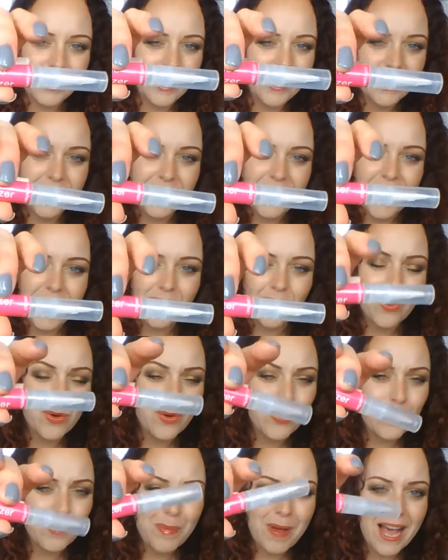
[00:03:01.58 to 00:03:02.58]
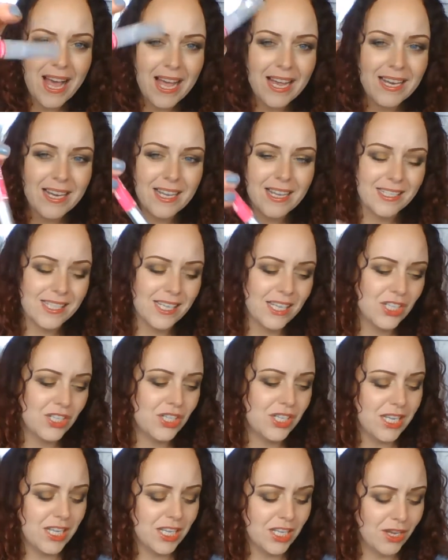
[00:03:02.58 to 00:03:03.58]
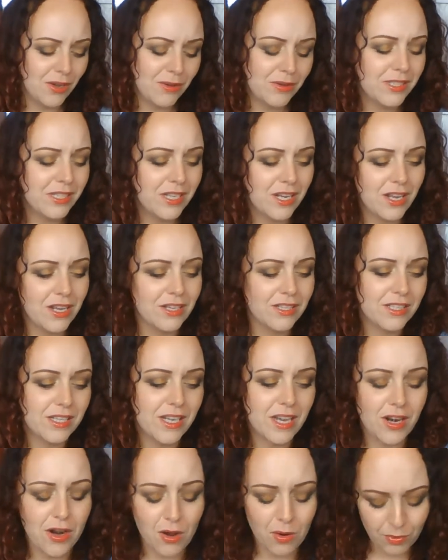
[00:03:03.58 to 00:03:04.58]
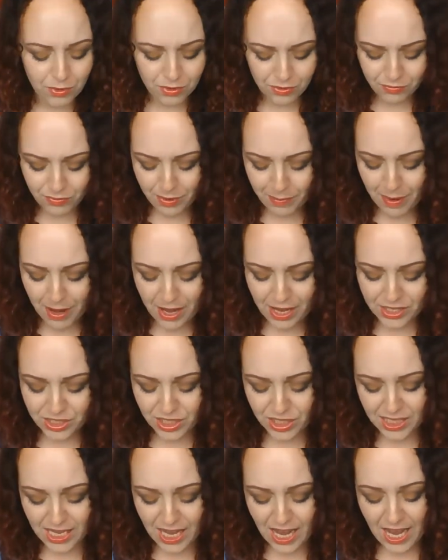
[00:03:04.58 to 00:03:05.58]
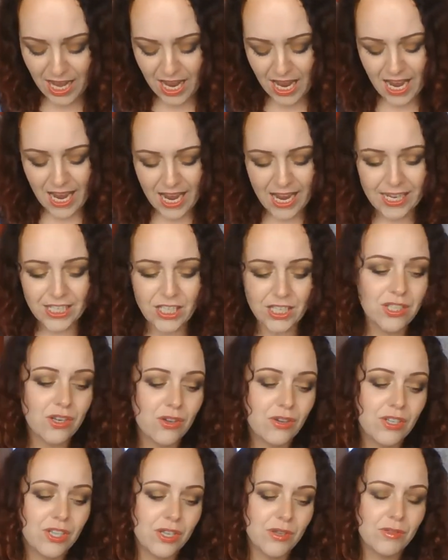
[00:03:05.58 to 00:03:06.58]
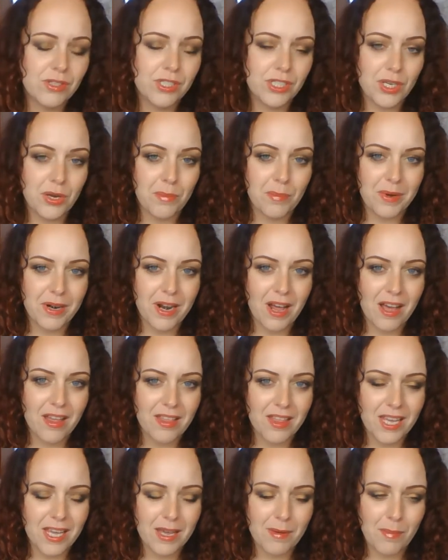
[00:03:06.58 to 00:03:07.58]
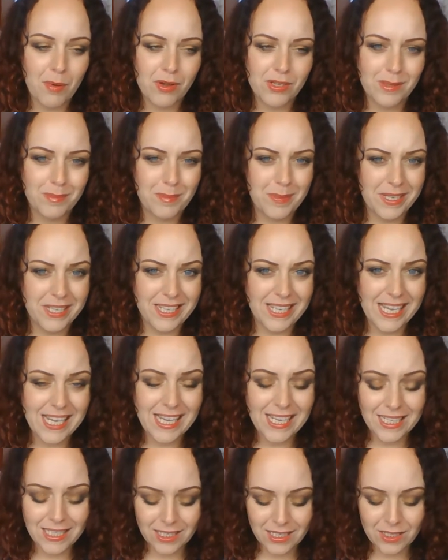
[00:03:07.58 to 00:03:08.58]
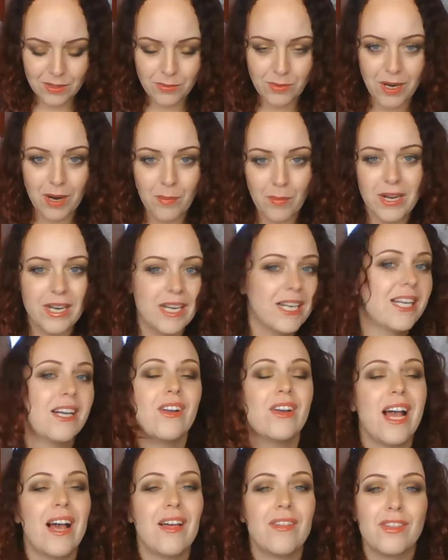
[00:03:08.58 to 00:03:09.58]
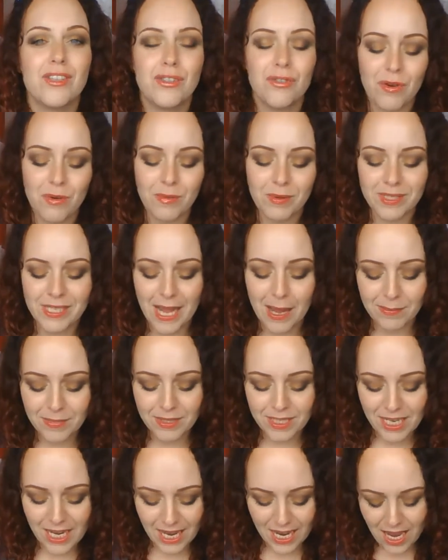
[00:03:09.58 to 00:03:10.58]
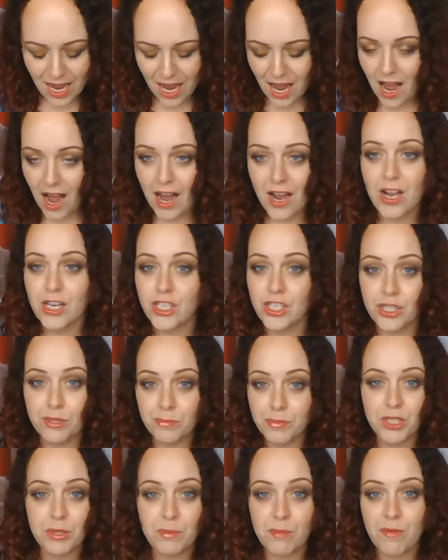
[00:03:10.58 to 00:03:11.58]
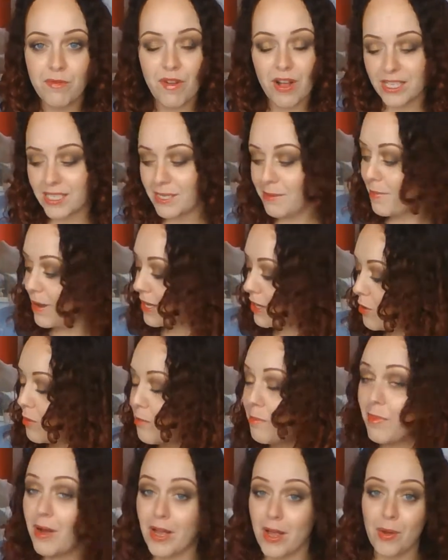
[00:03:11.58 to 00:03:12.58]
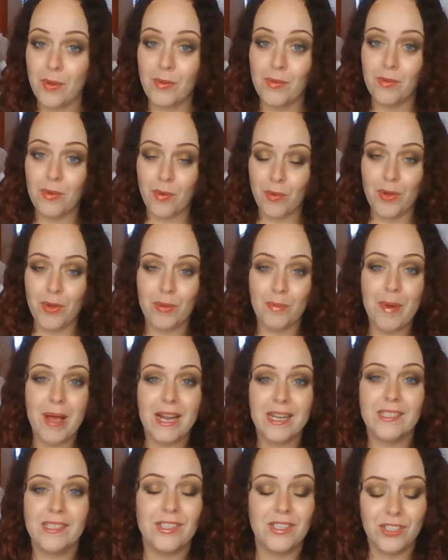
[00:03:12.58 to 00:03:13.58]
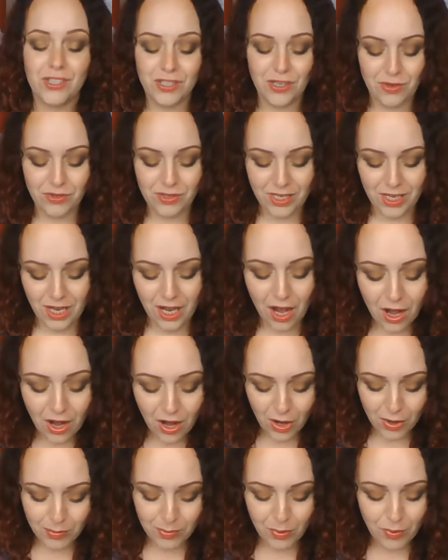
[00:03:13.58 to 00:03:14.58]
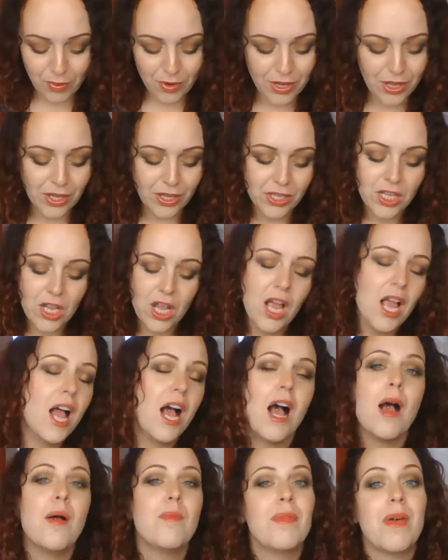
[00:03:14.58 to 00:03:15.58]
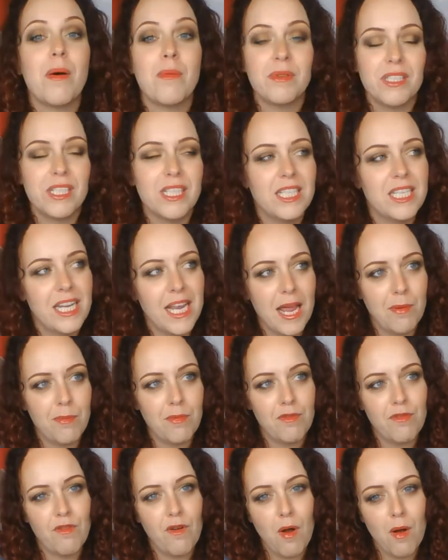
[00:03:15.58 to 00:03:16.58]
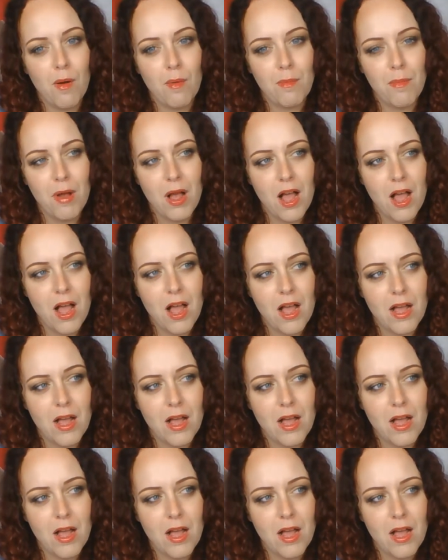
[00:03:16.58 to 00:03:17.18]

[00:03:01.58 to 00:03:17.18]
like a nail oil pen, essentially useless, and I wouldn't repurchase that. It does look used up, but I think it possibly leaked because when I went and got it out the drawer, it was empty, and I just much prefer to make up my own oil pens just using jojoba oil. And that was a tip from